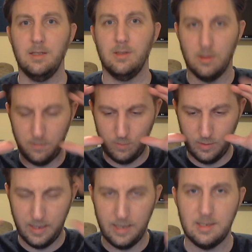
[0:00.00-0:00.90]
sort of
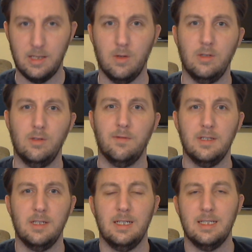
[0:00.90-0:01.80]
with the headset on and you're
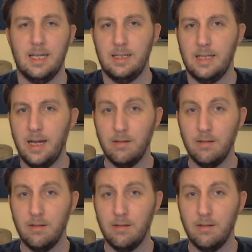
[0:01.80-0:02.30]
physically standing there,